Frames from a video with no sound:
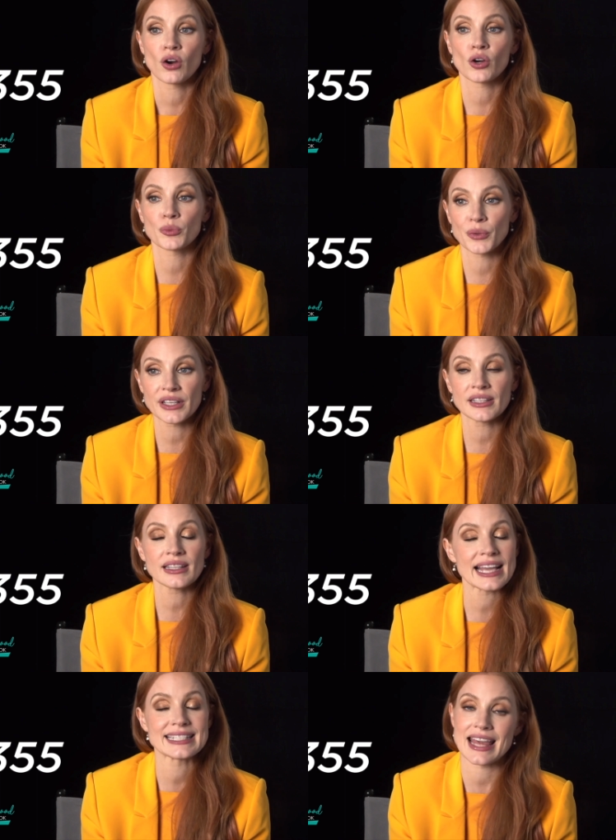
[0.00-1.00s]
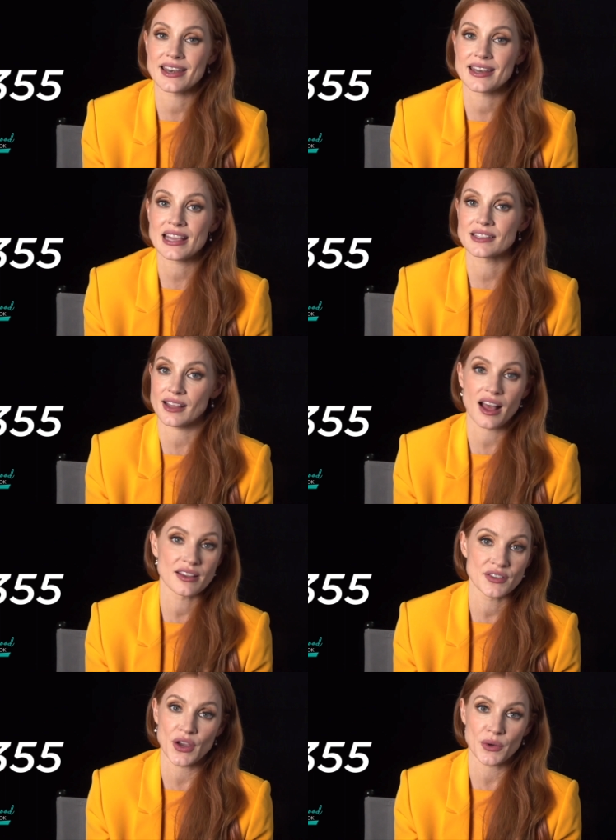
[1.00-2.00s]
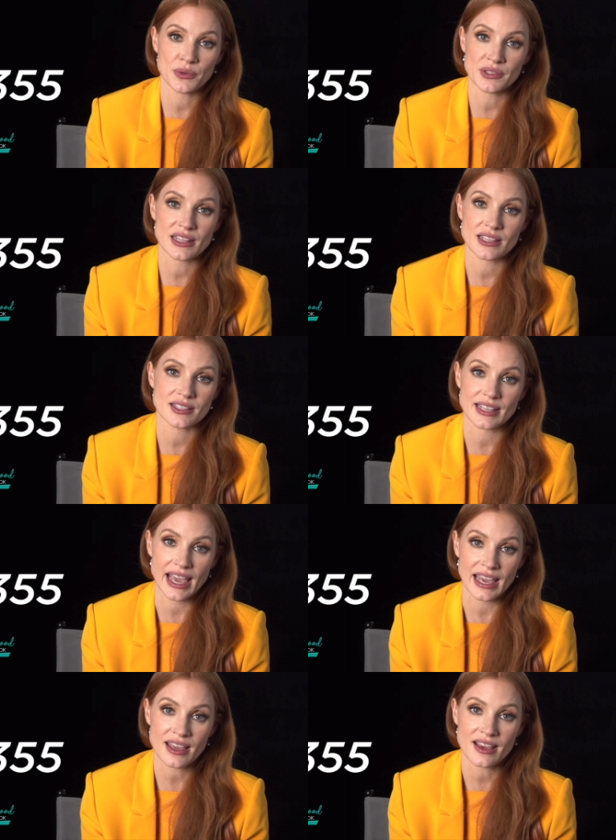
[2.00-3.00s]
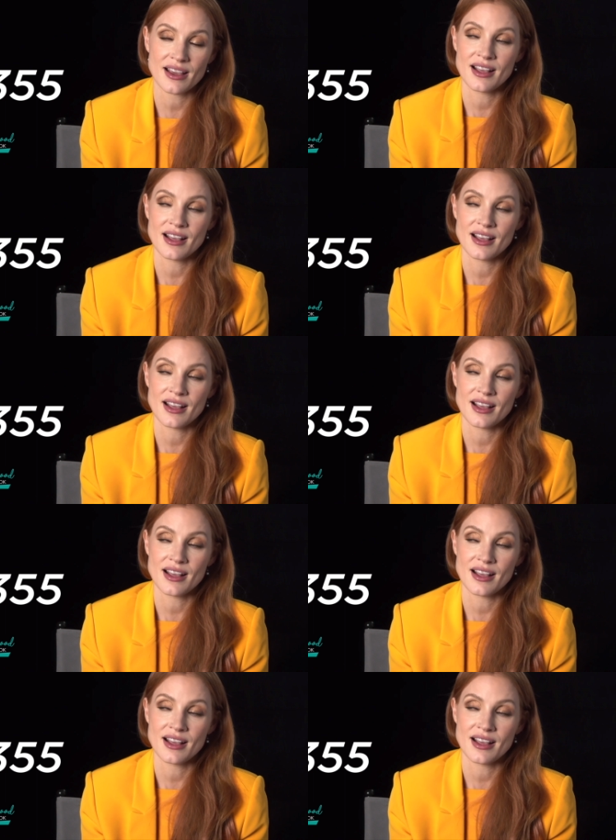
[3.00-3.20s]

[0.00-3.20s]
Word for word: Her real identity is unknown to this day,